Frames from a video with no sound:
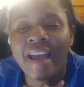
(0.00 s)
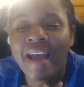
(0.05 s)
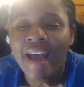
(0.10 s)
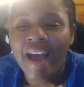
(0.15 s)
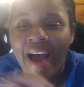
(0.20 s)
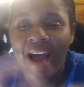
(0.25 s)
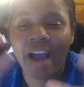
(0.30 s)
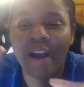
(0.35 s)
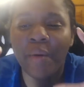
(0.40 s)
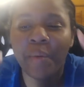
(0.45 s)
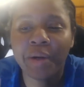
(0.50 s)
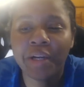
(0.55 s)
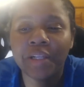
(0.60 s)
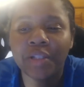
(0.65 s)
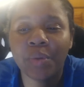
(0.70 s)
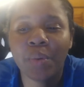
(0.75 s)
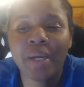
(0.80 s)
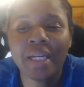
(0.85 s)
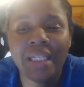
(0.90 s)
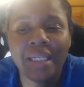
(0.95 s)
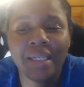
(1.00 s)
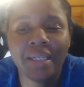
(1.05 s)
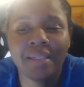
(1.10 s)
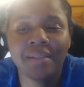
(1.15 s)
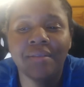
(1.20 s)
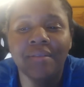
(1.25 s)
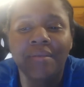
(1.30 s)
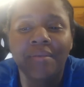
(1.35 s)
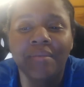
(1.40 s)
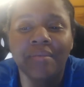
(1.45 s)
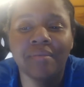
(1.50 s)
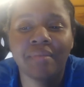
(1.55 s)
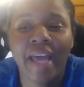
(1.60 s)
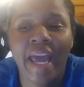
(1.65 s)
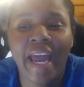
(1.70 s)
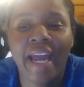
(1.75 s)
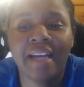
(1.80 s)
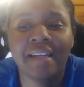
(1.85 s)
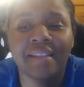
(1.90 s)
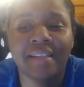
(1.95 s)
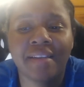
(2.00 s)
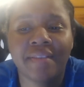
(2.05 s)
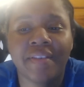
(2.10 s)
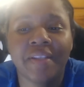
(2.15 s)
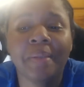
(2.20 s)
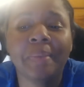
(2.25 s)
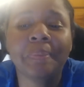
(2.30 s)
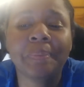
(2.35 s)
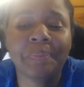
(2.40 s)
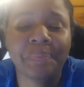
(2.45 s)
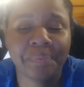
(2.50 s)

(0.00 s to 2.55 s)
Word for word: I ordered twenty hanks of it,